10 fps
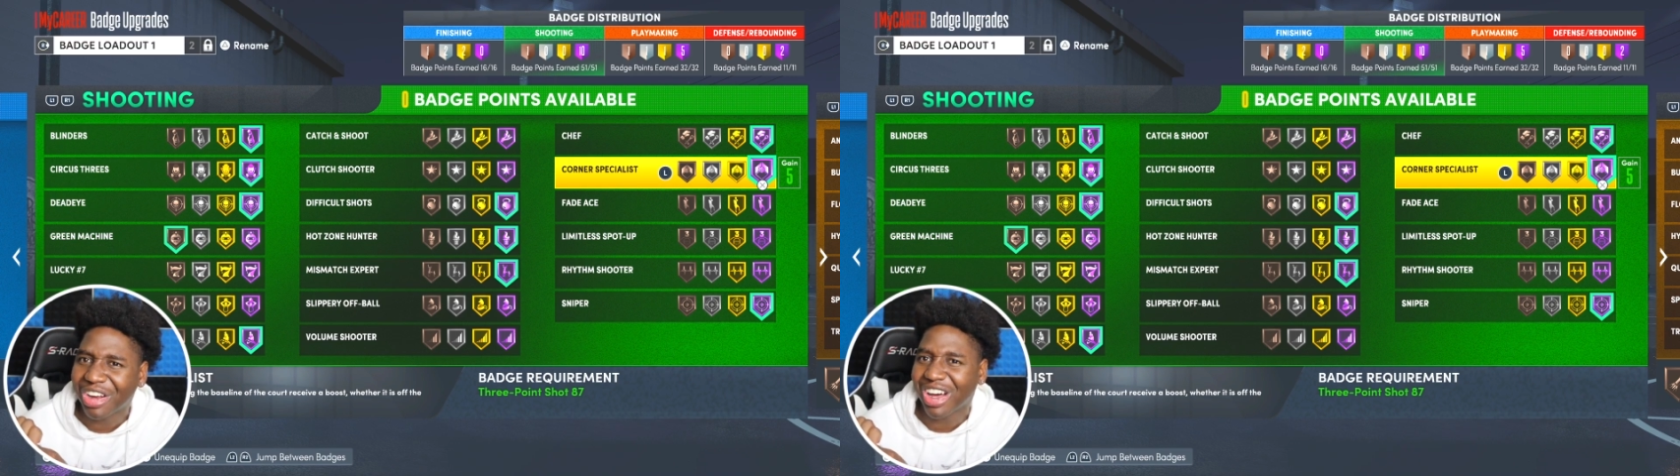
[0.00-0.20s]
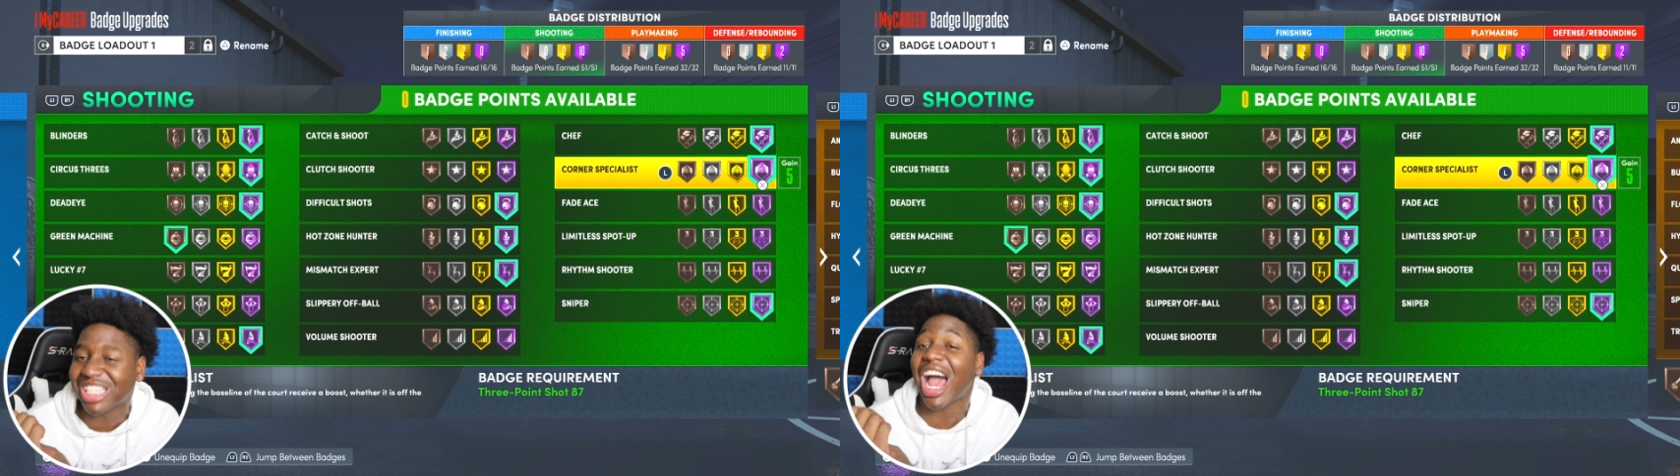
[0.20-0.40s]
You
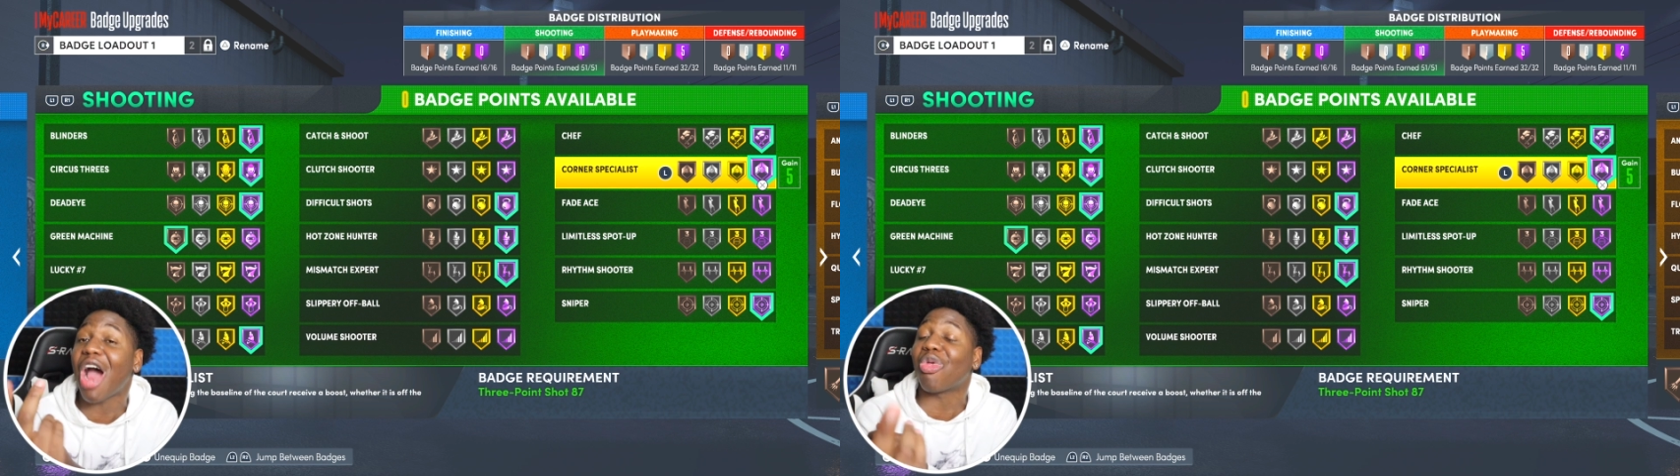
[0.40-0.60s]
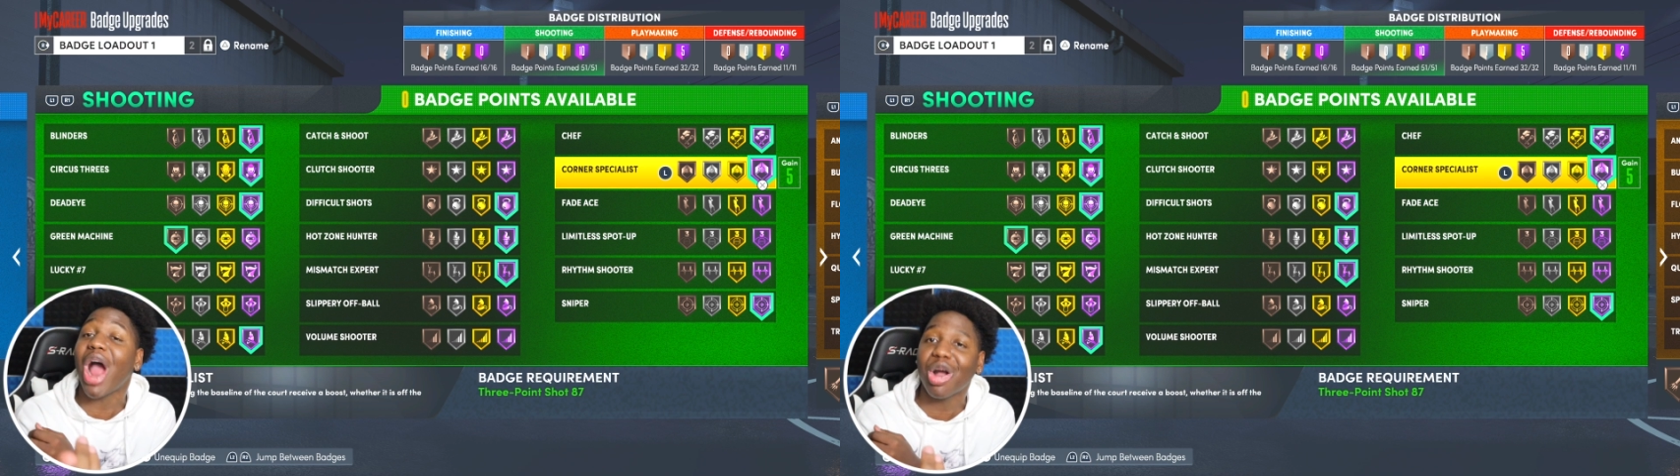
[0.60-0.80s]
know what I'm saying?
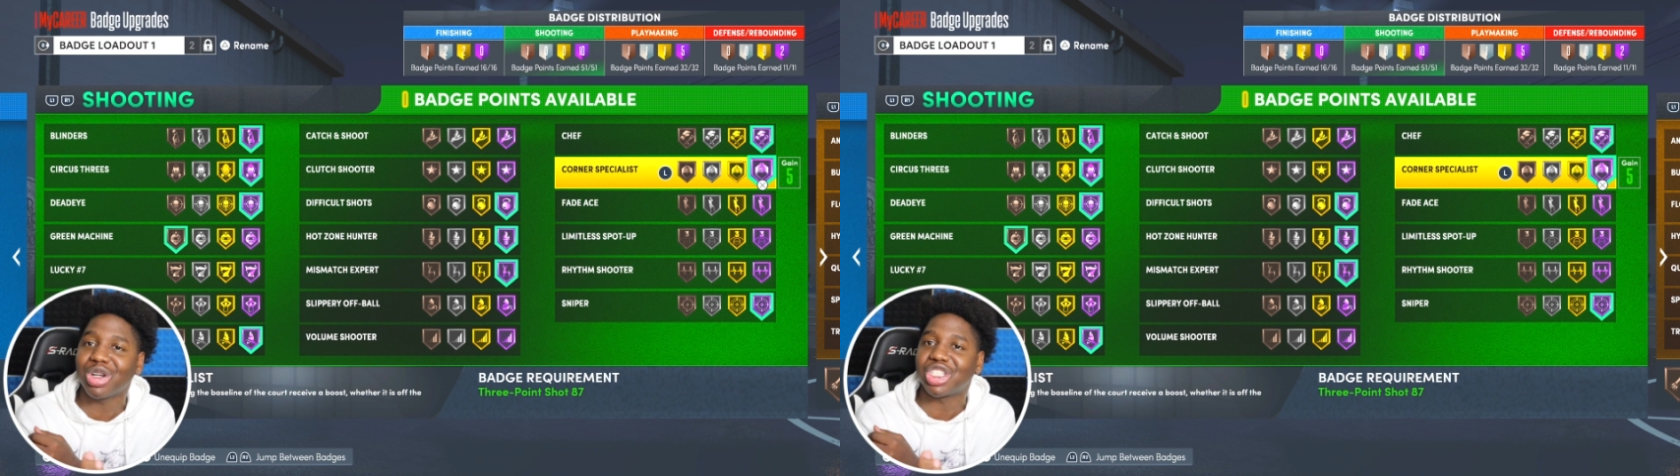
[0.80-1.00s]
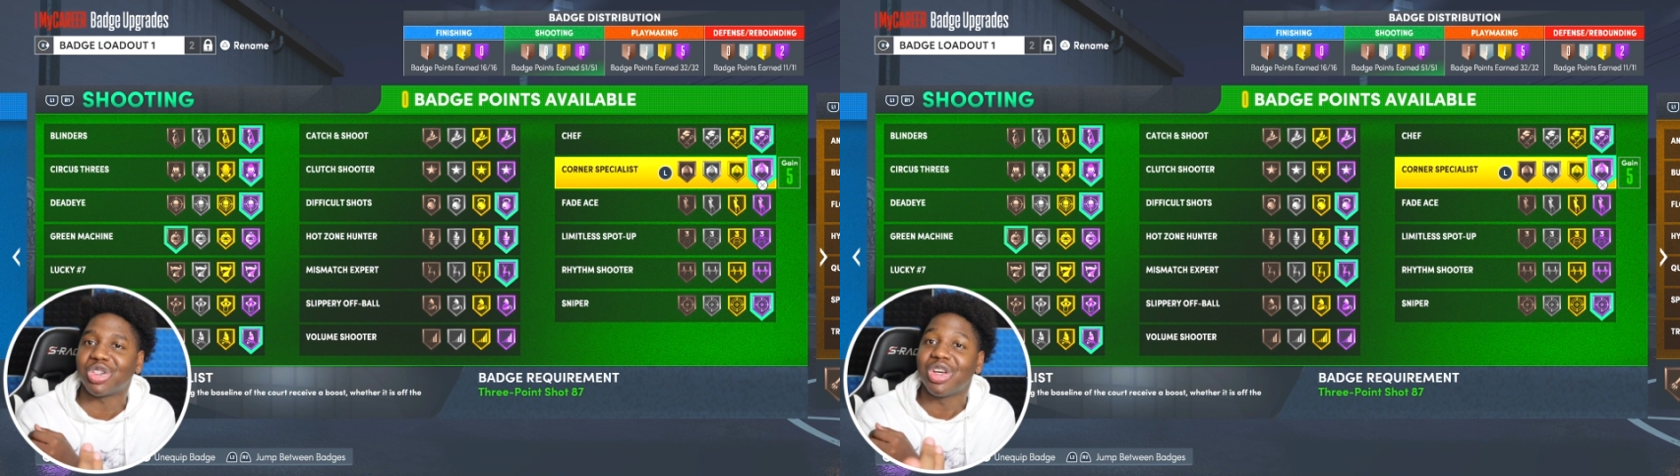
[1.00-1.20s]
I'll rock
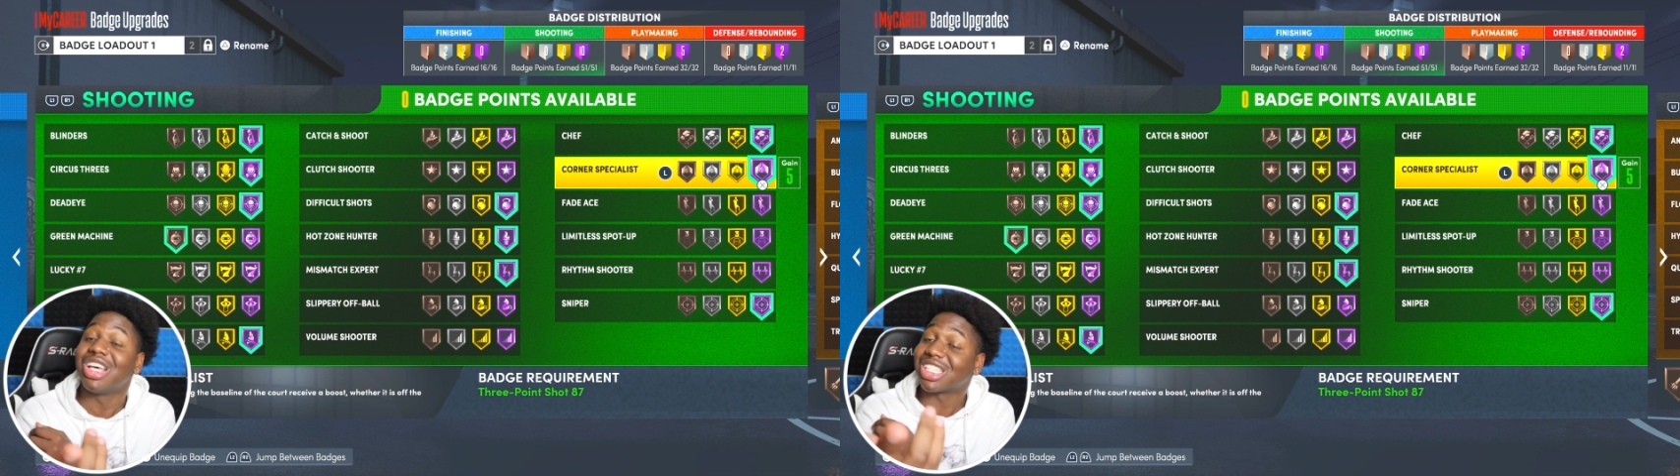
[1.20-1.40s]
with you.